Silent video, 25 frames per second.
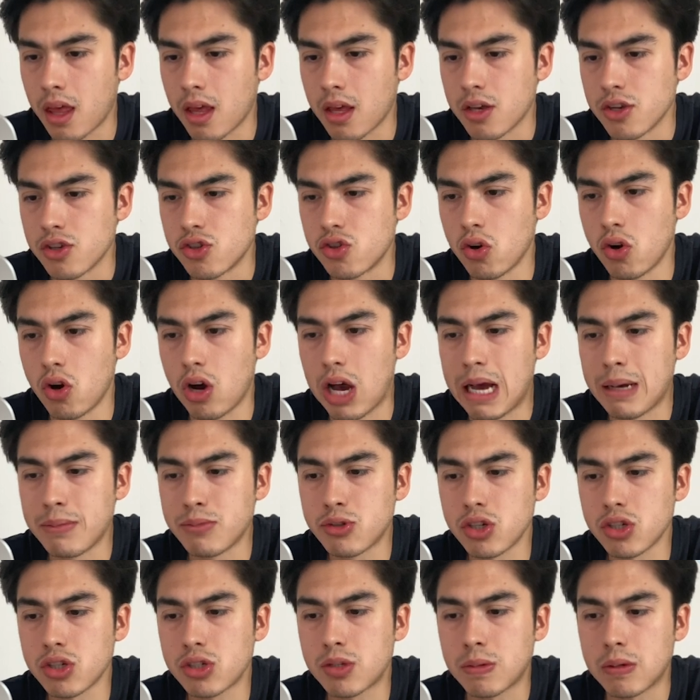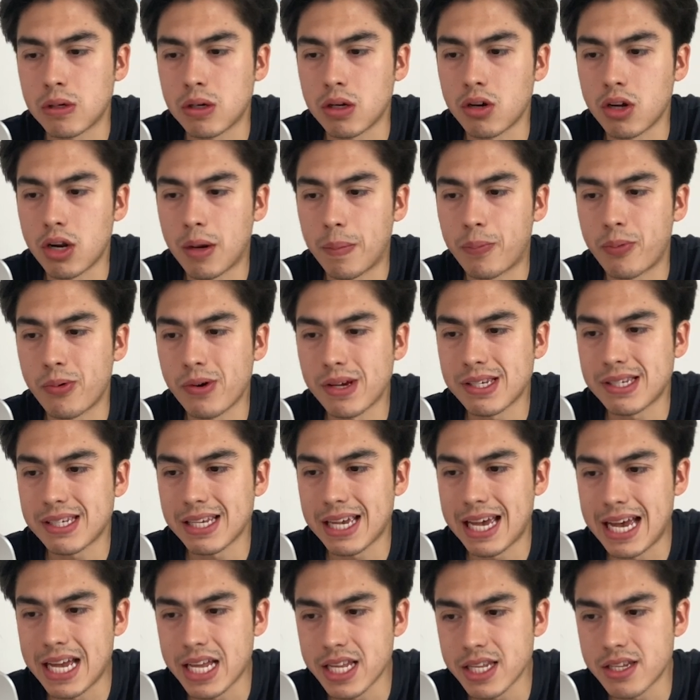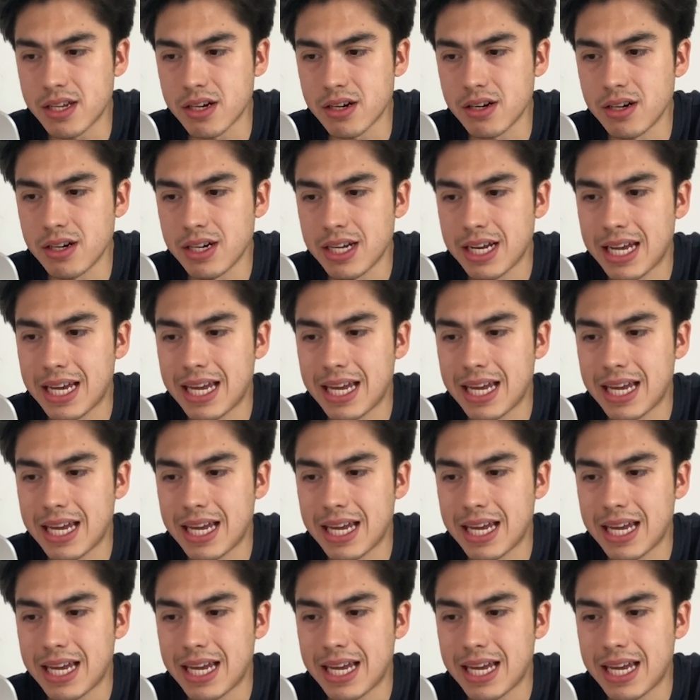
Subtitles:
So I'm just gonna press enter